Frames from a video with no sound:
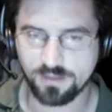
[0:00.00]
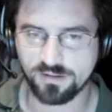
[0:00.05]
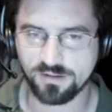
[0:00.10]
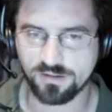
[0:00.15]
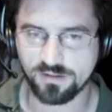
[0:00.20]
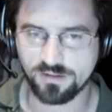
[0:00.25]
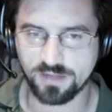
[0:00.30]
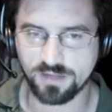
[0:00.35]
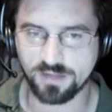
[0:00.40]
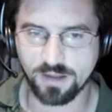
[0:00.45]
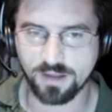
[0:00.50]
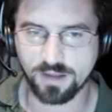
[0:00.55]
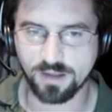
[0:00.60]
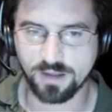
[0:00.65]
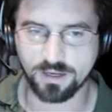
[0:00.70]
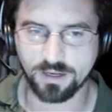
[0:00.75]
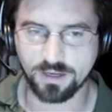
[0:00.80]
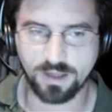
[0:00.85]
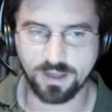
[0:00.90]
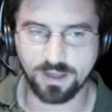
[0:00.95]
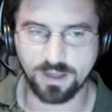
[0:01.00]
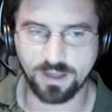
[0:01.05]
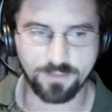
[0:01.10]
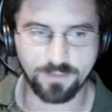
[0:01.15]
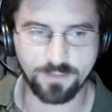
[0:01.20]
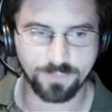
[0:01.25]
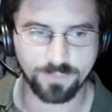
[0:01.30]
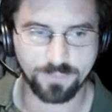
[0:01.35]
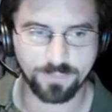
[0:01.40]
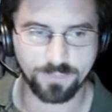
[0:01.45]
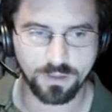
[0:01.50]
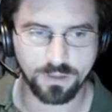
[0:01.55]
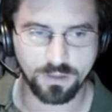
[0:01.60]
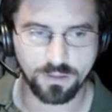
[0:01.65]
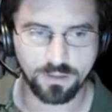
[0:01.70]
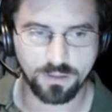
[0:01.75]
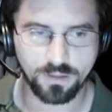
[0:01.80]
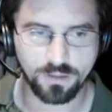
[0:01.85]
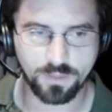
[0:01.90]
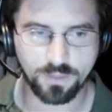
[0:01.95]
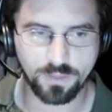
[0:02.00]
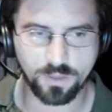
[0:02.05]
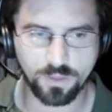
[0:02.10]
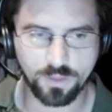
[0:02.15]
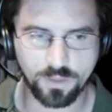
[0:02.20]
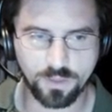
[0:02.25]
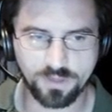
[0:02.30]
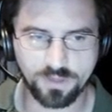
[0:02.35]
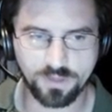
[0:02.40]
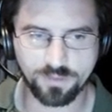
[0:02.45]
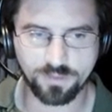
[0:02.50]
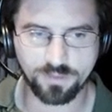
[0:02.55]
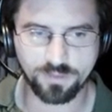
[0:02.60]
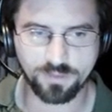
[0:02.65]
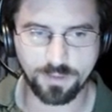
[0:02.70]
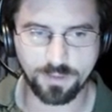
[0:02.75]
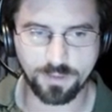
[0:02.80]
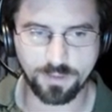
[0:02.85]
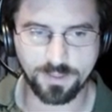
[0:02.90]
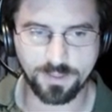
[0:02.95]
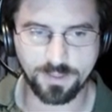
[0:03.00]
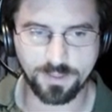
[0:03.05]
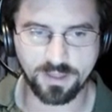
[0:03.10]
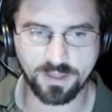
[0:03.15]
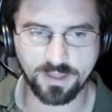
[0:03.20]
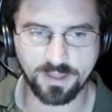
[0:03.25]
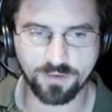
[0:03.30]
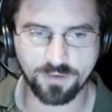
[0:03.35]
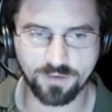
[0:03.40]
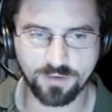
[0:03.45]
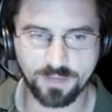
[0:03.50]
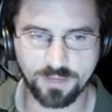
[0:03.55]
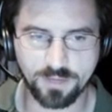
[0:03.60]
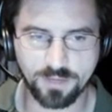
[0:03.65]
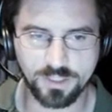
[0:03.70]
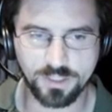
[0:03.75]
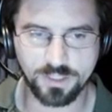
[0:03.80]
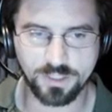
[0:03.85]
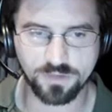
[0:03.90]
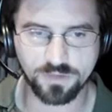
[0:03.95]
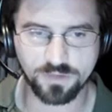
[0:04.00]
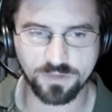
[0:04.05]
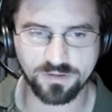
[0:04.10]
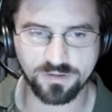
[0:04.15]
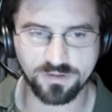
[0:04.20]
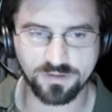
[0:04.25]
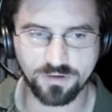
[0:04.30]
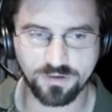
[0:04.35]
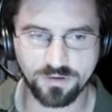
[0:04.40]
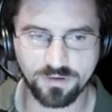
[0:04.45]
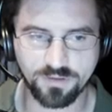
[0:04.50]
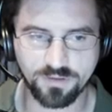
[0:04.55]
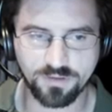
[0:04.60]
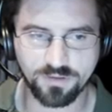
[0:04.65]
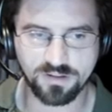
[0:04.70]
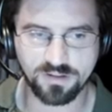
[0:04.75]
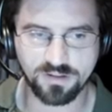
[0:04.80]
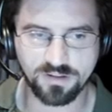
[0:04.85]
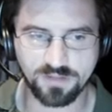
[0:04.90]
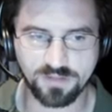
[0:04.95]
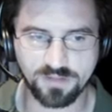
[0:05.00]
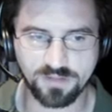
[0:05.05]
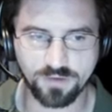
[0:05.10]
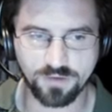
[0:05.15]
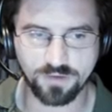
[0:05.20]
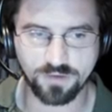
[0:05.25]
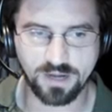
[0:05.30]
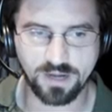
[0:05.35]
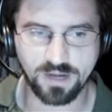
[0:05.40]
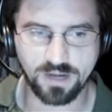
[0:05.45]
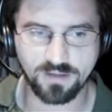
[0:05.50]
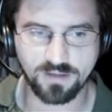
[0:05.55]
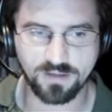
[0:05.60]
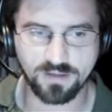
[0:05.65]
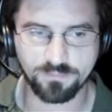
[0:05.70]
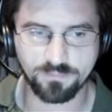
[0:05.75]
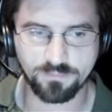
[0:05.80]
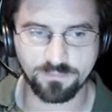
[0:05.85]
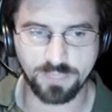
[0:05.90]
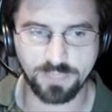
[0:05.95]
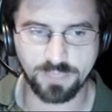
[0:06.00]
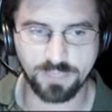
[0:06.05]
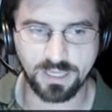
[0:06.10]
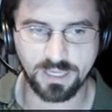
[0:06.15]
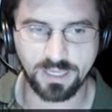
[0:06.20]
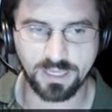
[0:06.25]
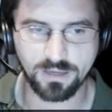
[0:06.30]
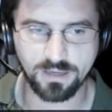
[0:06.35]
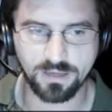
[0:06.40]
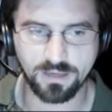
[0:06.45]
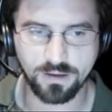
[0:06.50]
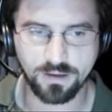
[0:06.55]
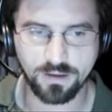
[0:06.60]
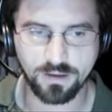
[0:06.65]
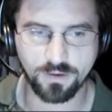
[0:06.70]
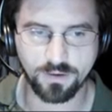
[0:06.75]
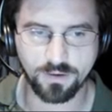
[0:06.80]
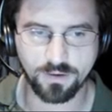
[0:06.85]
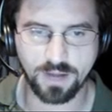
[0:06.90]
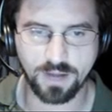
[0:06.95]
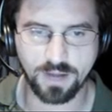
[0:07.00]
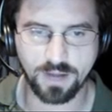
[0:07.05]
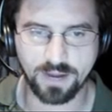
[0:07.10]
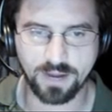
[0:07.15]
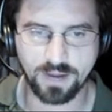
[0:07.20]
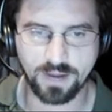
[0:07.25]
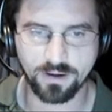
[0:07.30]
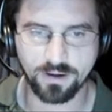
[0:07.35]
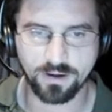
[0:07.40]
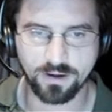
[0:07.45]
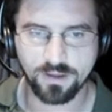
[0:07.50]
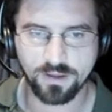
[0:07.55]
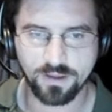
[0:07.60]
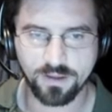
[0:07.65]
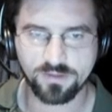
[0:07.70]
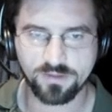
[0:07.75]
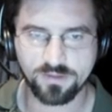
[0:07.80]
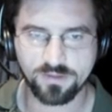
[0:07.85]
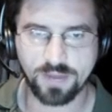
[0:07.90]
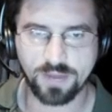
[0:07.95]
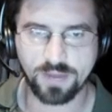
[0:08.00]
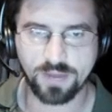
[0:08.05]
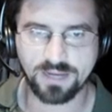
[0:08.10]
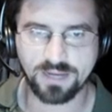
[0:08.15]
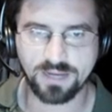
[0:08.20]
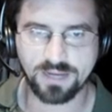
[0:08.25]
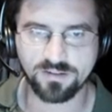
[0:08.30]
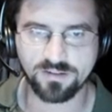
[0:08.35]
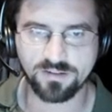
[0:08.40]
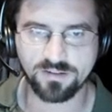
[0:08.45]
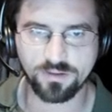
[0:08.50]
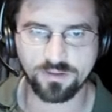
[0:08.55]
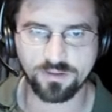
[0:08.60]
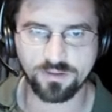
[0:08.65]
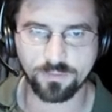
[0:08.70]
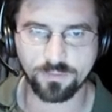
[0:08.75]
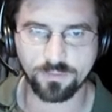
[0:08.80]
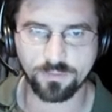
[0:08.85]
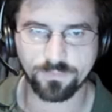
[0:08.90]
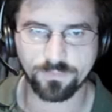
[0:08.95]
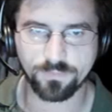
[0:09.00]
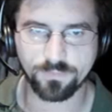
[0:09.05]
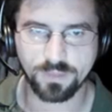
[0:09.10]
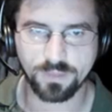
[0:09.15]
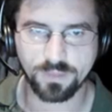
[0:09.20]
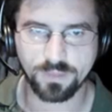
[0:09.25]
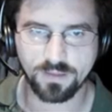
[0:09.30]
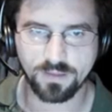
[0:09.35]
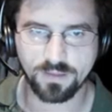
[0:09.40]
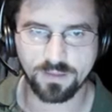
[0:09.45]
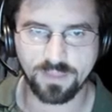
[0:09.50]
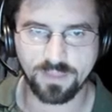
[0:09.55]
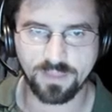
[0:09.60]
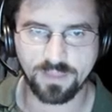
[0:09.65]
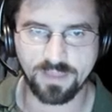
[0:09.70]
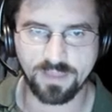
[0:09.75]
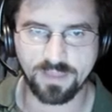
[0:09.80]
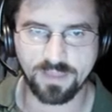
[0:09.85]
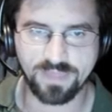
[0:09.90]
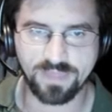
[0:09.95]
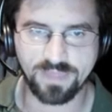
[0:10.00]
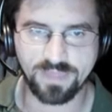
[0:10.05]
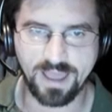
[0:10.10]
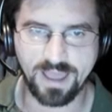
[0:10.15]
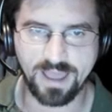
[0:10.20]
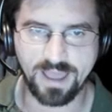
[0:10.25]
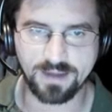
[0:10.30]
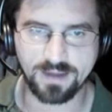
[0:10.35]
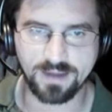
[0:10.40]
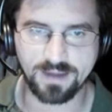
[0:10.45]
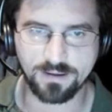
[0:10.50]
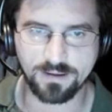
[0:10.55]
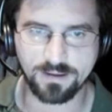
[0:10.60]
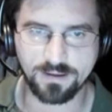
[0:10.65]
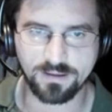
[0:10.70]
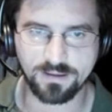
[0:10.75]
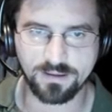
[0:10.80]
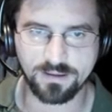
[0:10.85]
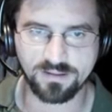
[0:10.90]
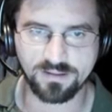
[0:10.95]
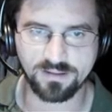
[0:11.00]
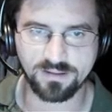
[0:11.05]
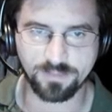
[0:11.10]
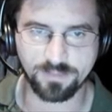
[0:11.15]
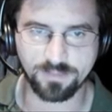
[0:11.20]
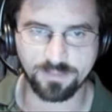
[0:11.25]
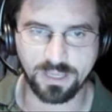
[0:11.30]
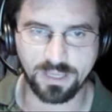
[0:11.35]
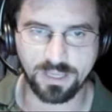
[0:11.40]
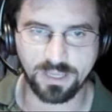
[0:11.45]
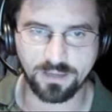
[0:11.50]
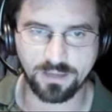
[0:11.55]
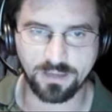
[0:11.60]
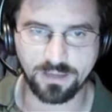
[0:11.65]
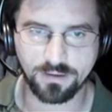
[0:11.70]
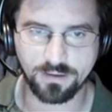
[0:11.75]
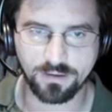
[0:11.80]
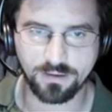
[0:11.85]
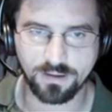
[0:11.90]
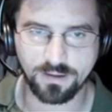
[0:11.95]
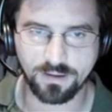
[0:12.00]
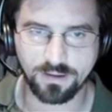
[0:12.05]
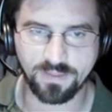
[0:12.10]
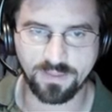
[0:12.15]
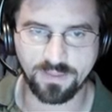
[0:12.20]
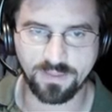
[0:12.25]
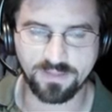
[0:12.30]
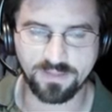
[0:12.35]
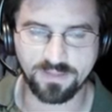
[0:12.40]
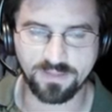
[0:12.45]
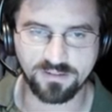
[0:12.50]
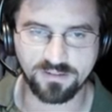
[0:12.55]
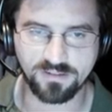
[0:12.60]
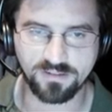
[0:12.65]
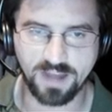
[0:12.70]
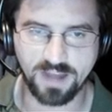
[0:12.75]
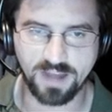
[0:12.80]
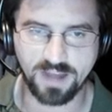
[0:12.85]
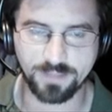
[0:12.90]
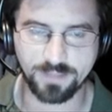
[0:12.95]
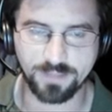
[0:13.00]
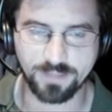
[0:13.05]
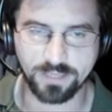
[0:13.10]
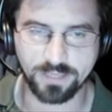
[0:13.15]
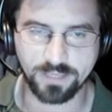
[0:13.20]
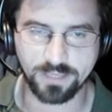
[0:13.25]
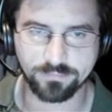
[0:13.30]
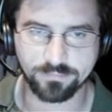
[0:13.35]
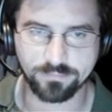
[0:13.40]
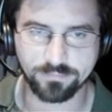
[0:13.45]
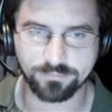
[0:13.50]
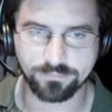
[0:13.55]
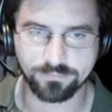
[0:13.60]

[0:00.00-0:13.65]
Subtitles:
It's easy to calculate. Now, they want to know what is the probability that a randomly chosen student receives a grade of B or higher. So I can assume that that is a B and that this is not a B.